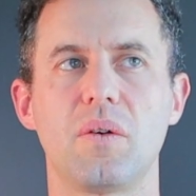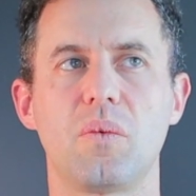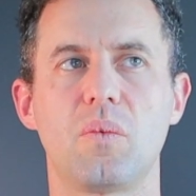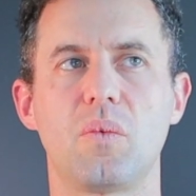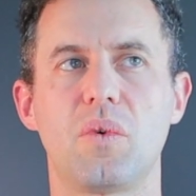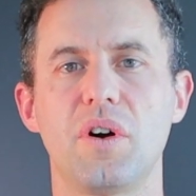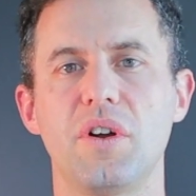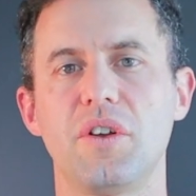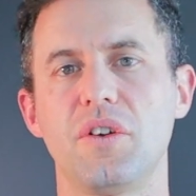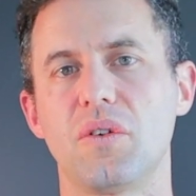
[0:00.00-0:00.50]

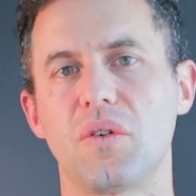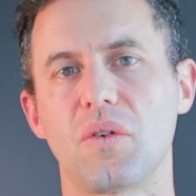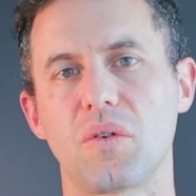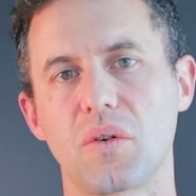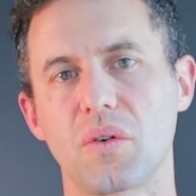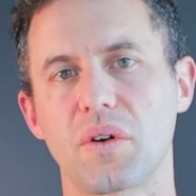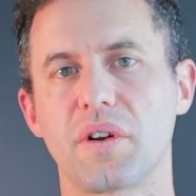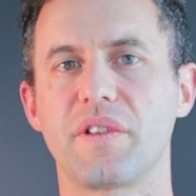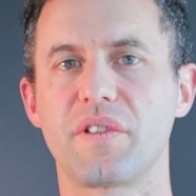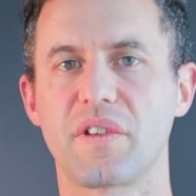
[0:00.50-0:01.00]
what your
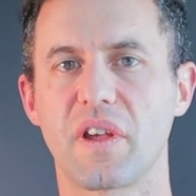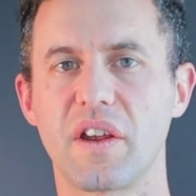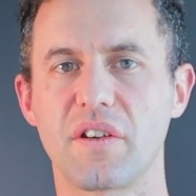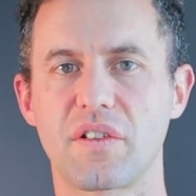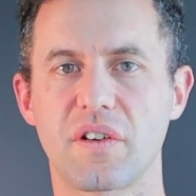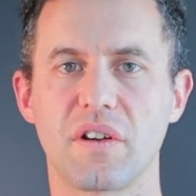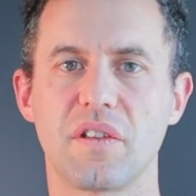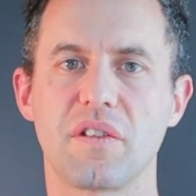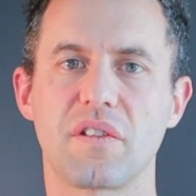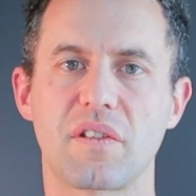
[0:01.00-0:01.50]

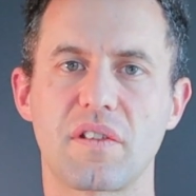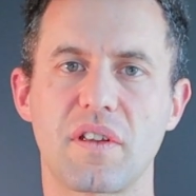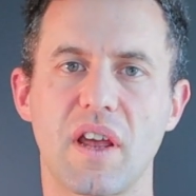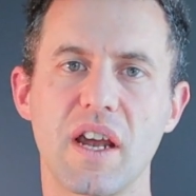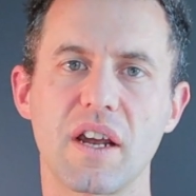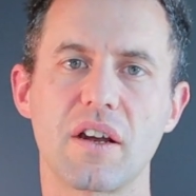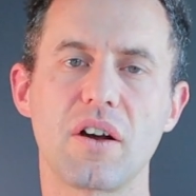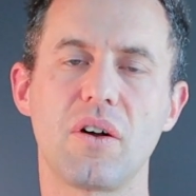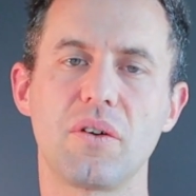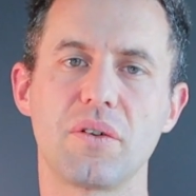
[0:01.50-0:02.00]
organization and
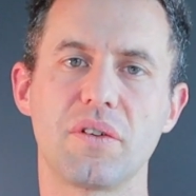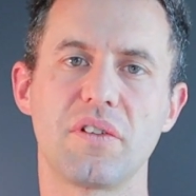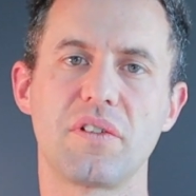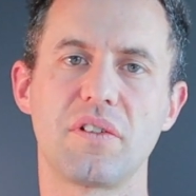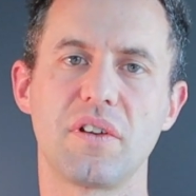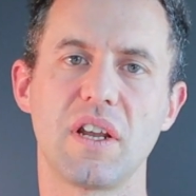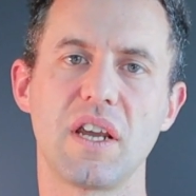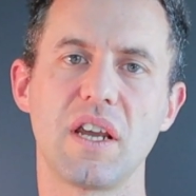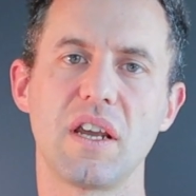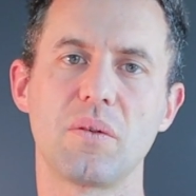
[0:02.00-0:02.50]

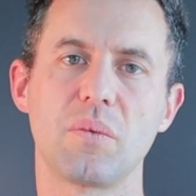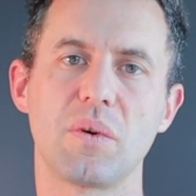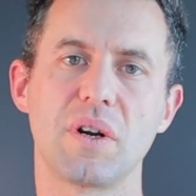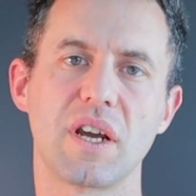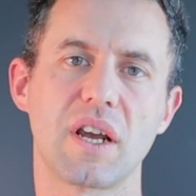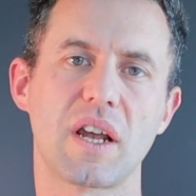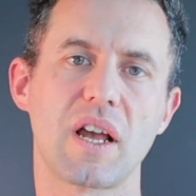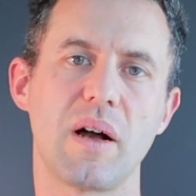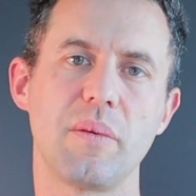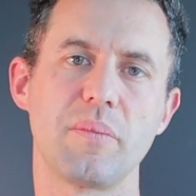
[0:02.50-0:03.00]
stakeholders need when
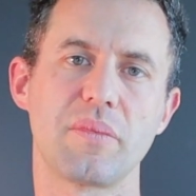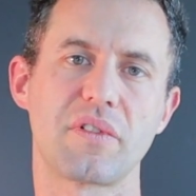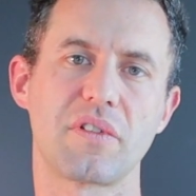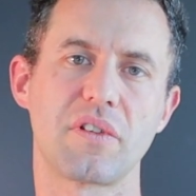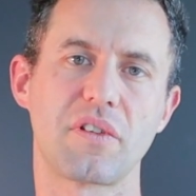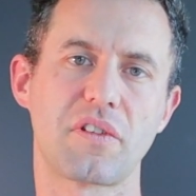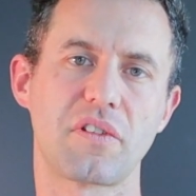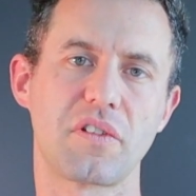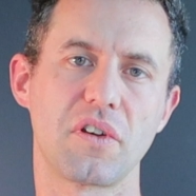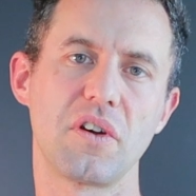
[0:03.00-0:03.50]
it comes
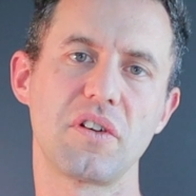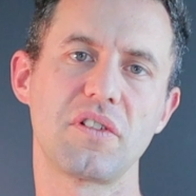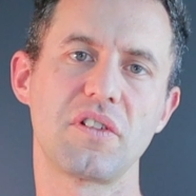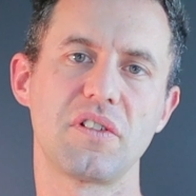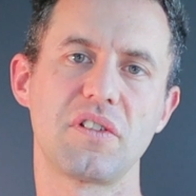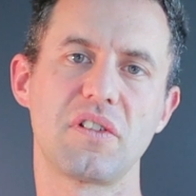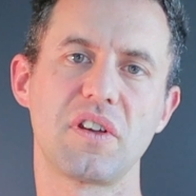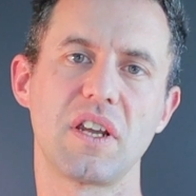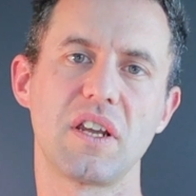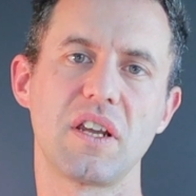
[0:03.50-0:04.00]
to
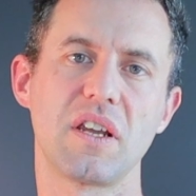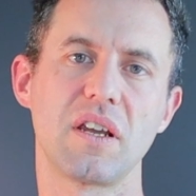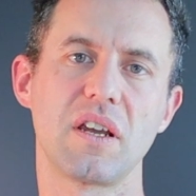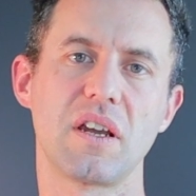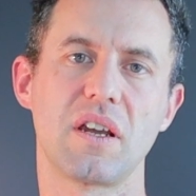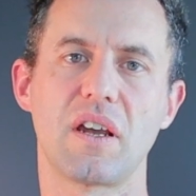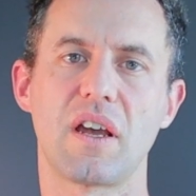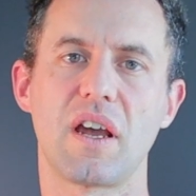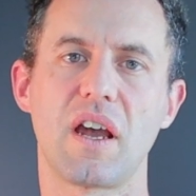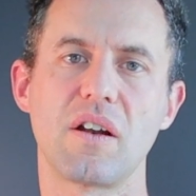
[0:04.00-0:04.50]
certainty
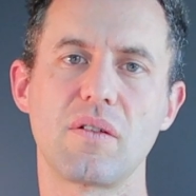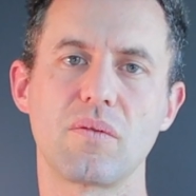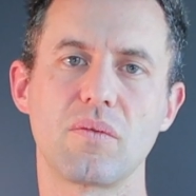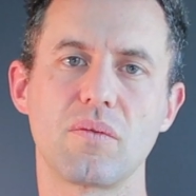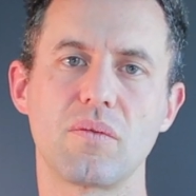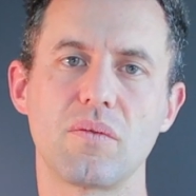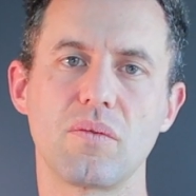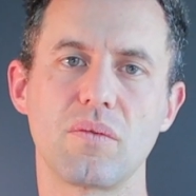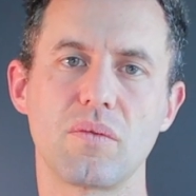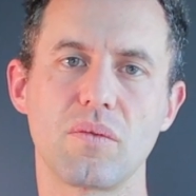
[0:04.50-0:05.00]

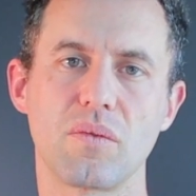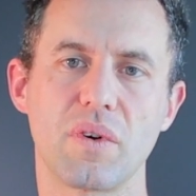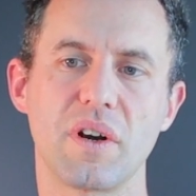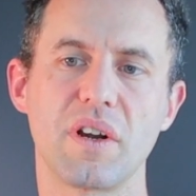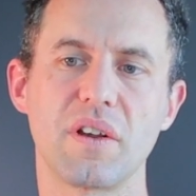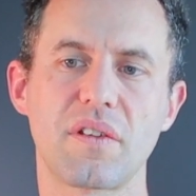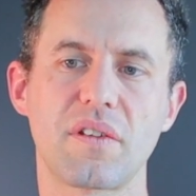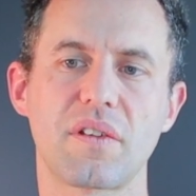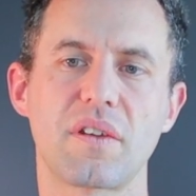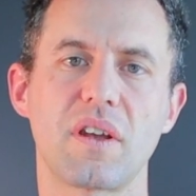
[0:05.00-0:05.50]
and
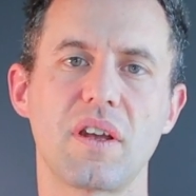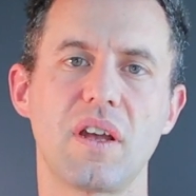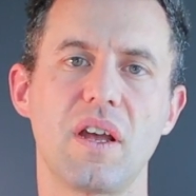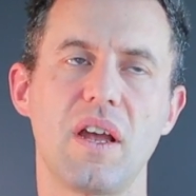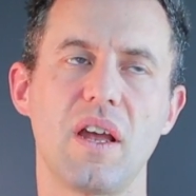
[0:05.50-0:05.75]
risk,